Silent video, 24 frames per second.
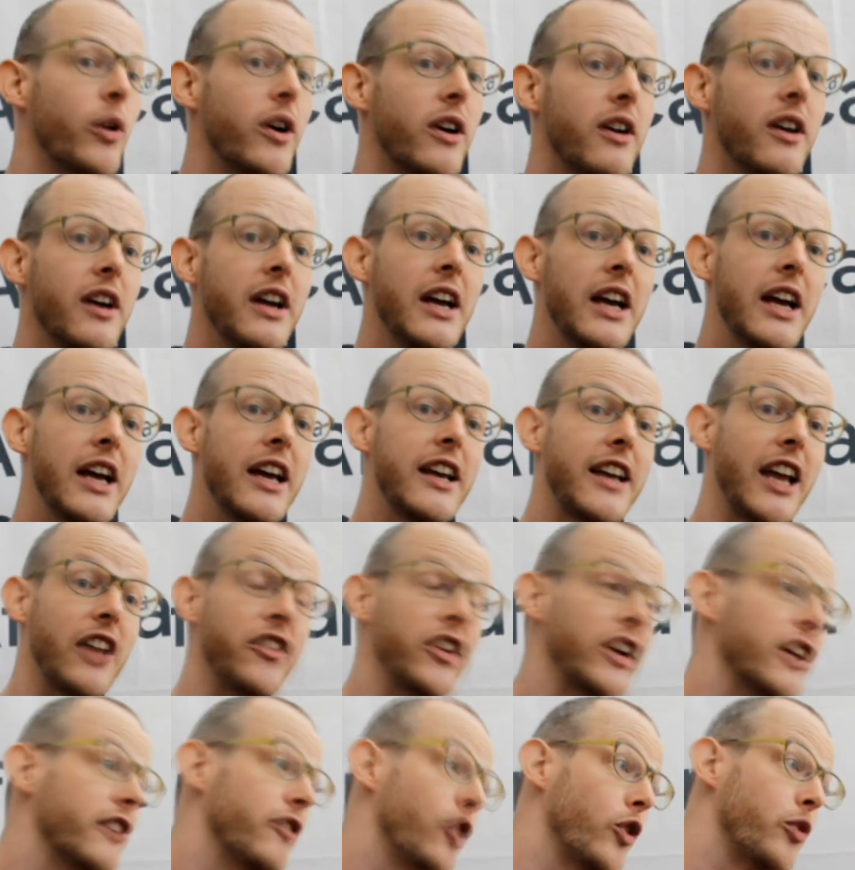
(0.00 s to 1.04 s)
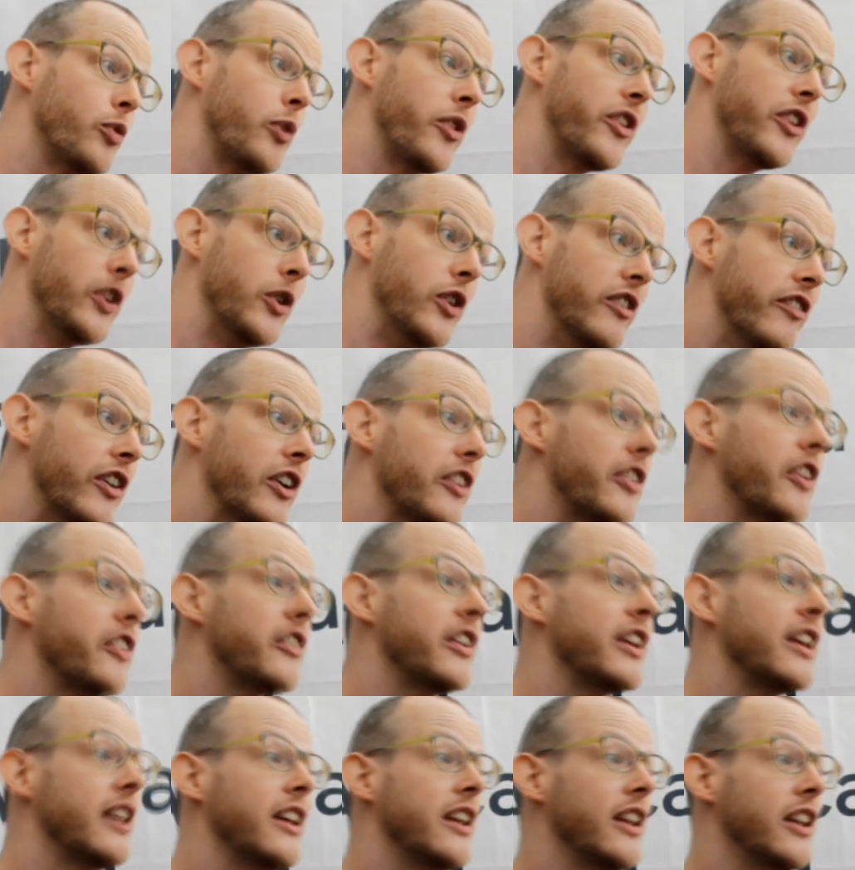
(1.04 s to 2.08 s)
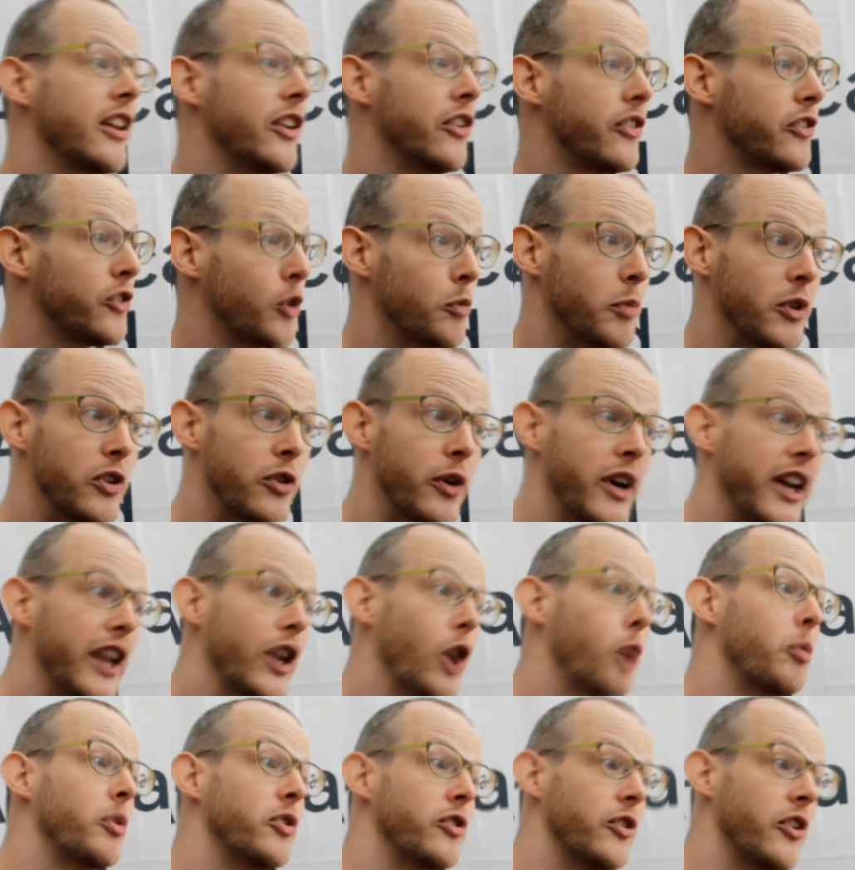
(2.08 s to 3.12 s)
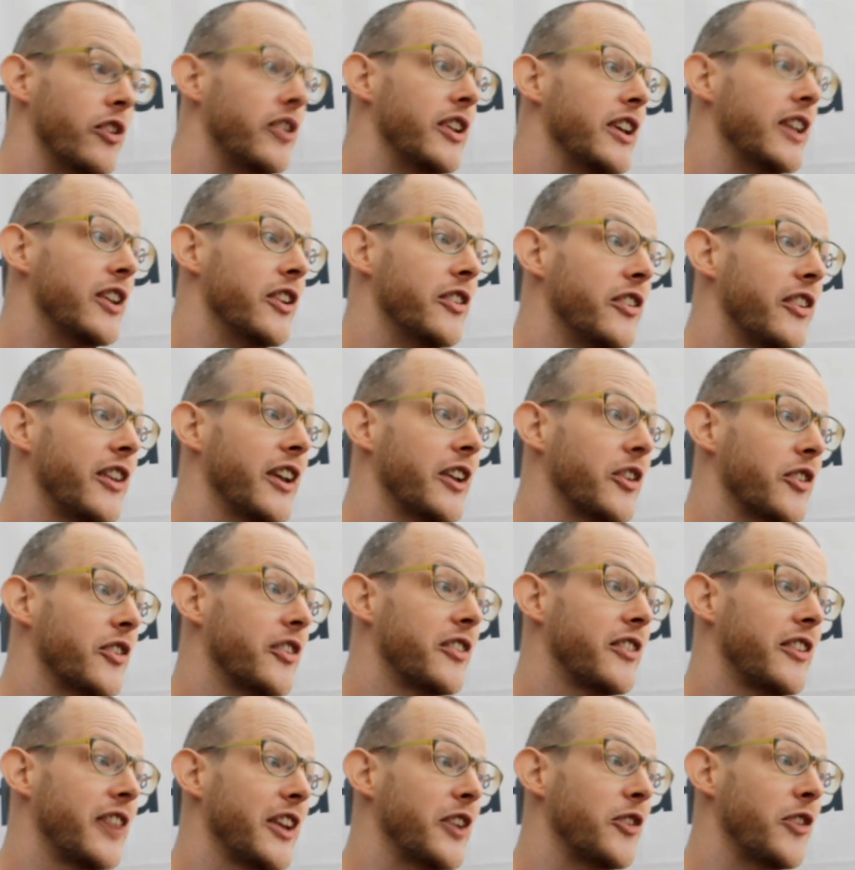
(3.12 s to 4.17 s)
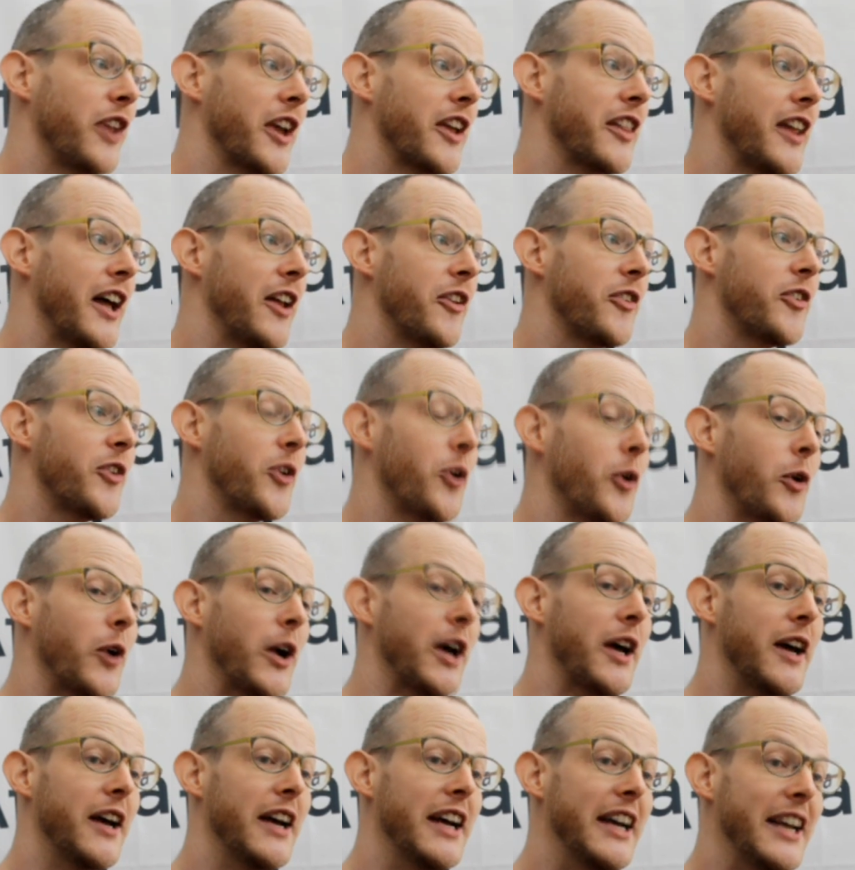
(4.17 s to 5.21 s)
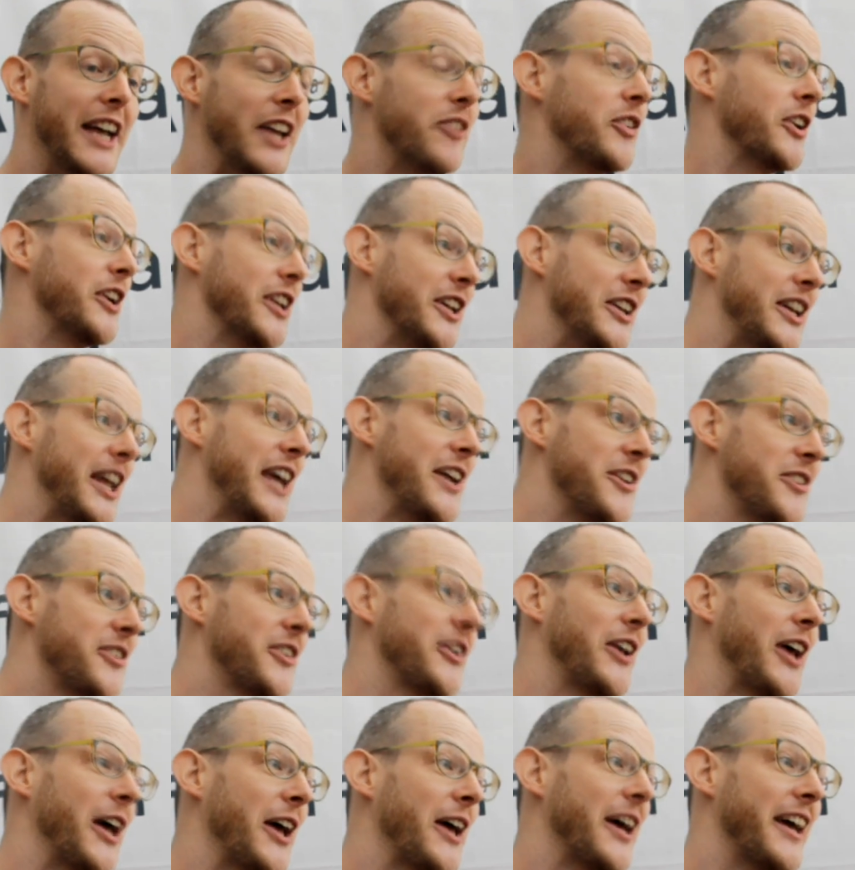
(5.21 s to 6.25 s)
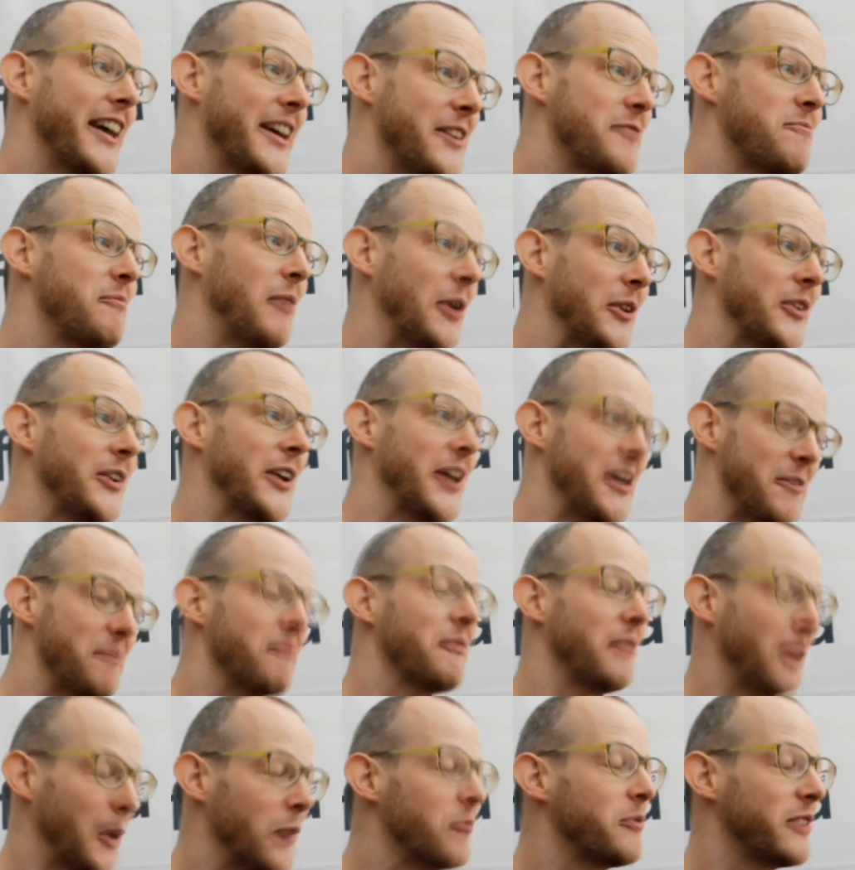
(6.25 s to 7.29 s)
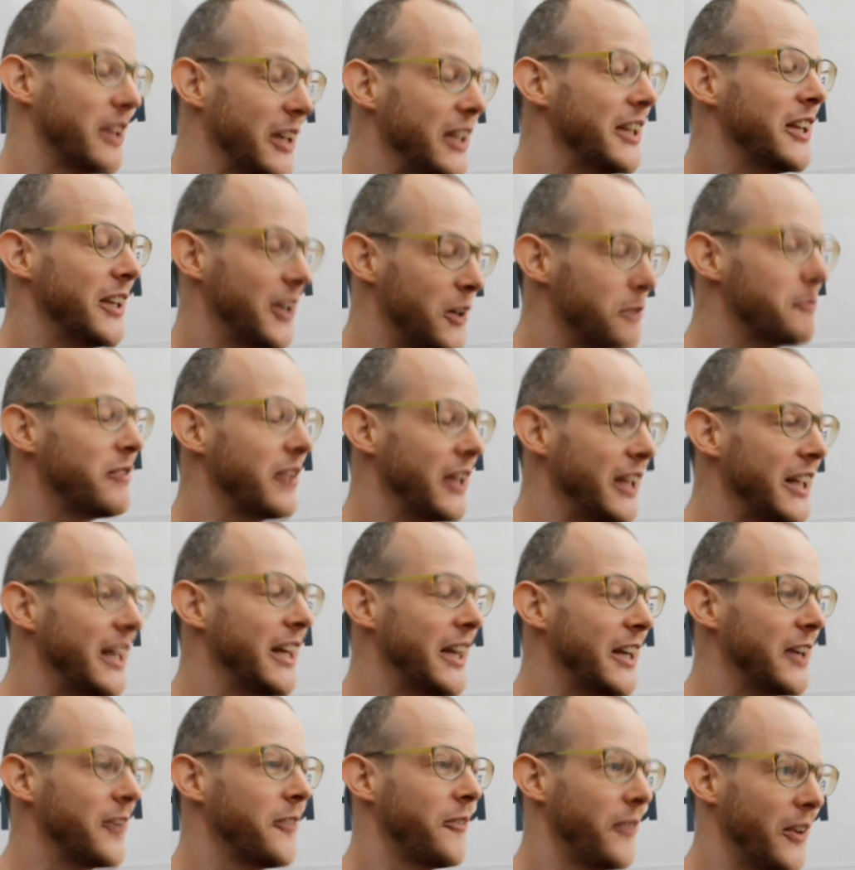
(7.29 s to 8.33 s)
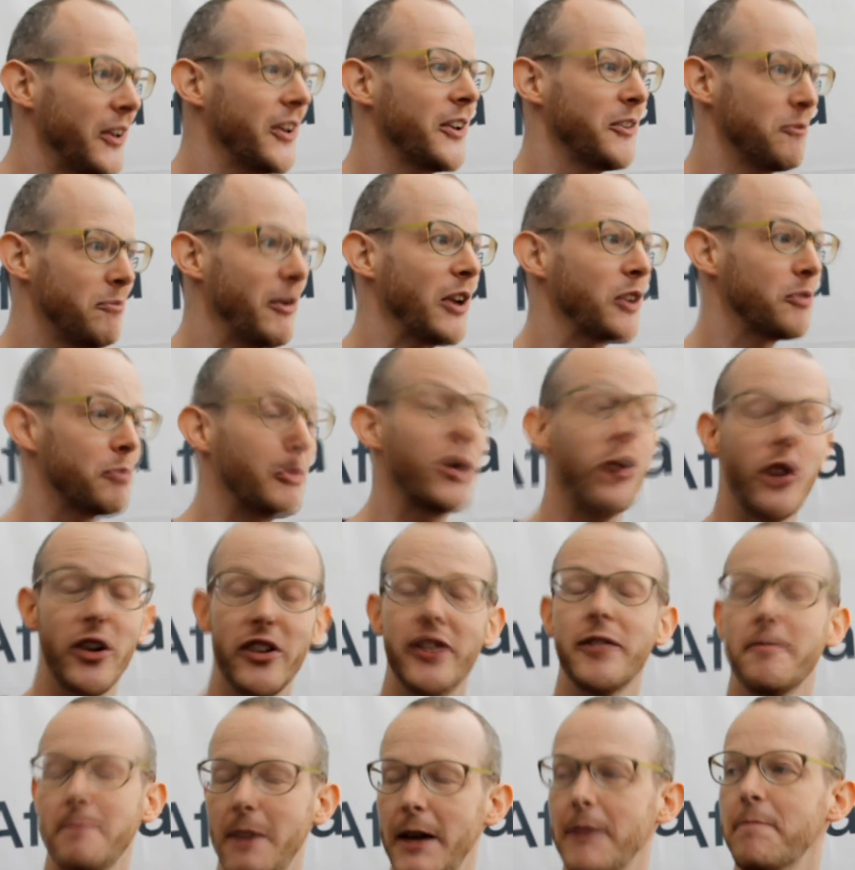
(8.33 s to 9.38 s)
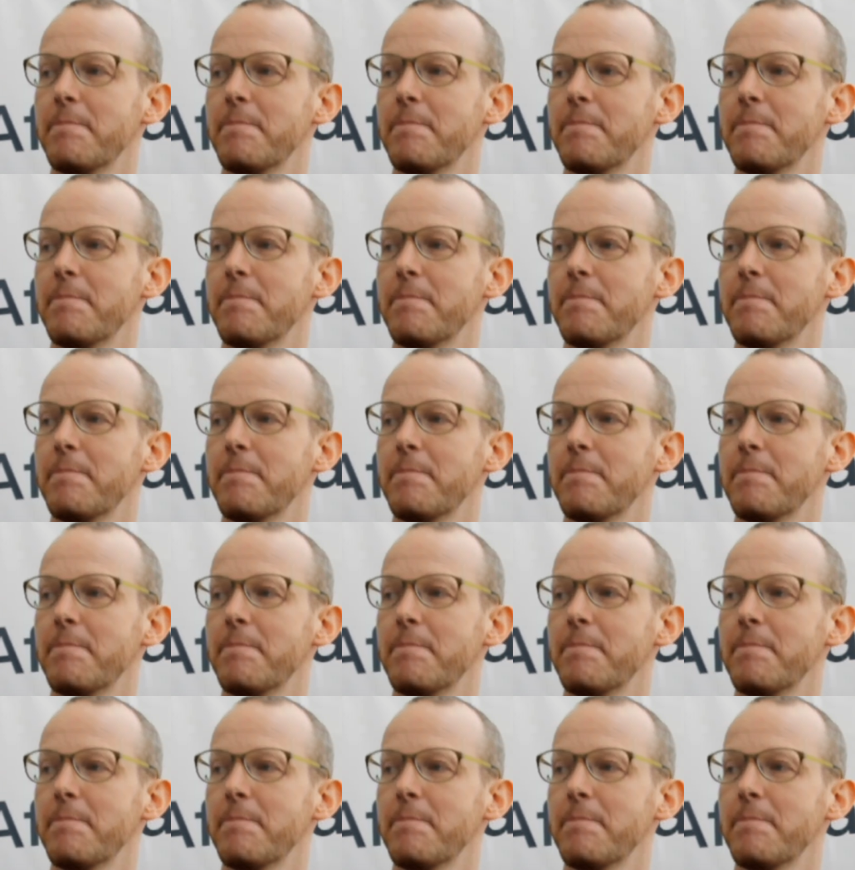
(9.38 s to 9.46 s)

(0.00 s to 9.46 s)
We're getting involved with the universities, should be training opportunities, things like that. So it's early days, but hopefully we'll make progress.